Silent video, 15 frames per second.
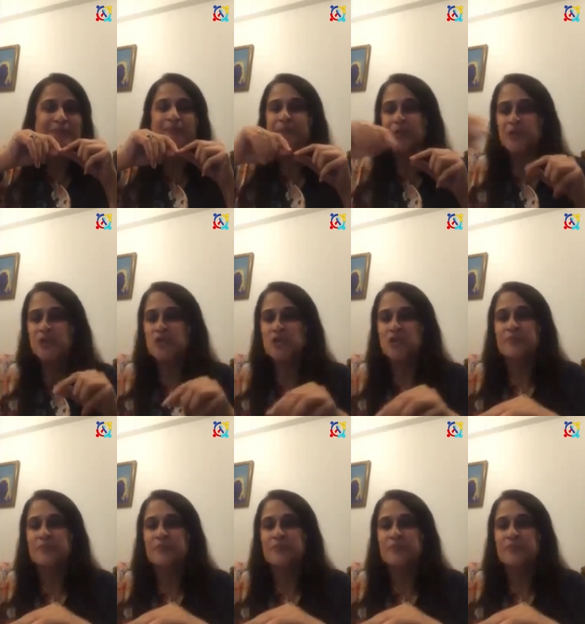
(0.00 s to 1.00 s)
Good job.
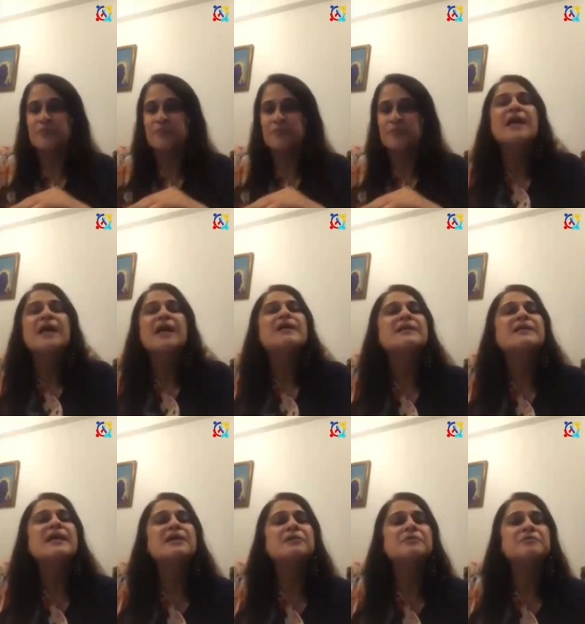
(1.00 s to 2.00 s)

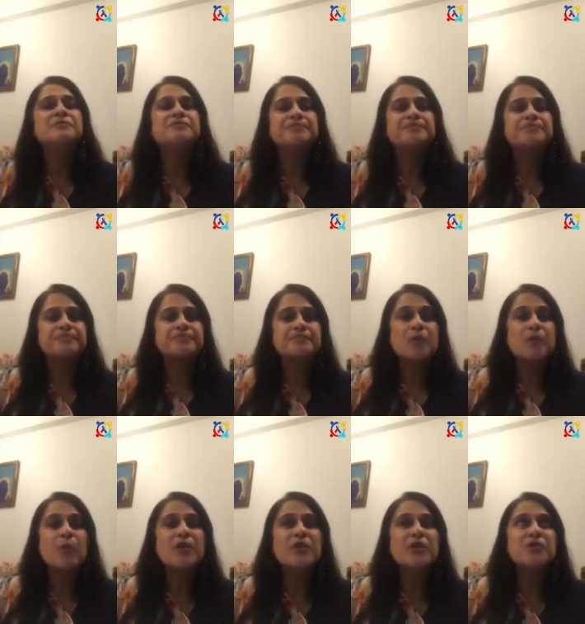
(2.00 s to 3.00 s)
Now,
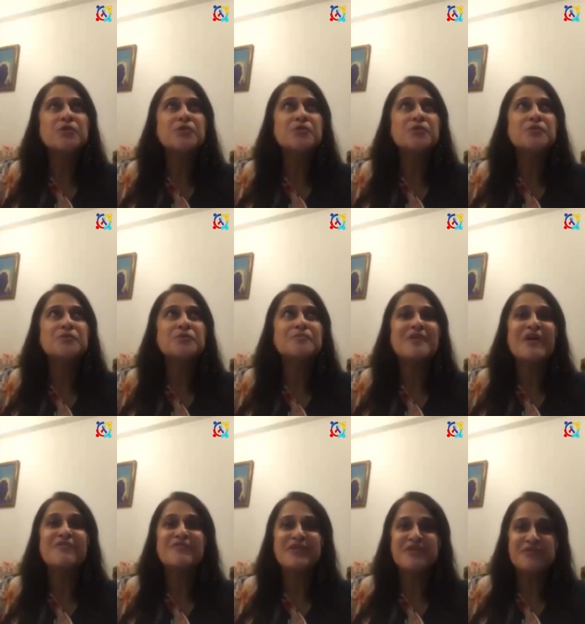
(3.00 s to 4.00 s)
we're going to do our
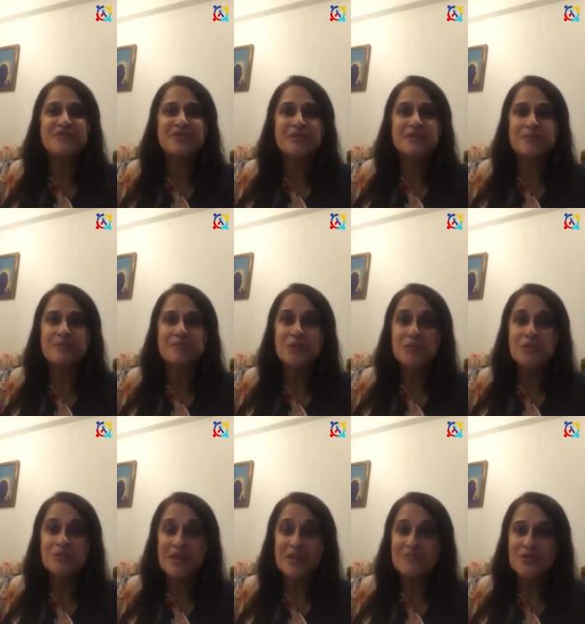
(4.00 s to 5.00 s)
favorite balloon
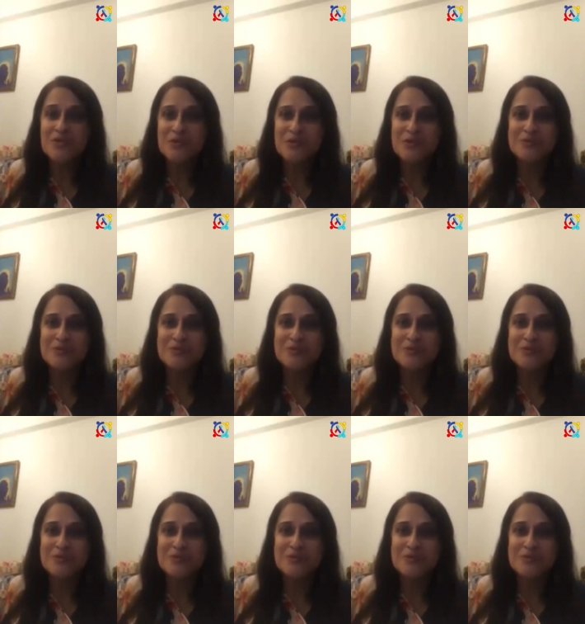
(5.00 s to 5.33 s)
untold.